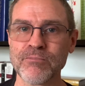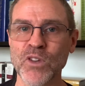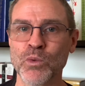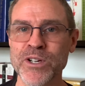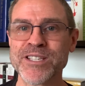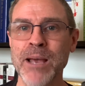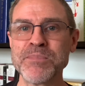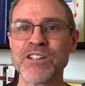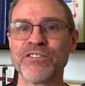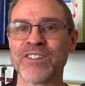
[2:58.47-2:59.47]

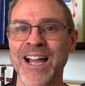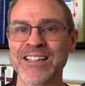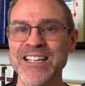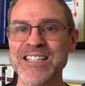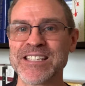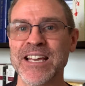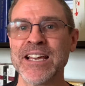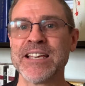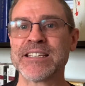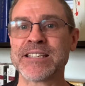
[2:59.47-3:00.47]
Redemptive violence
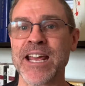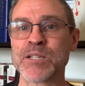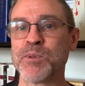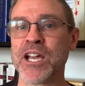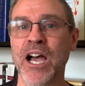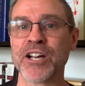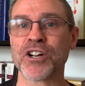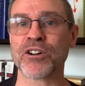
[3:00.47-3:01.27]
stands behind our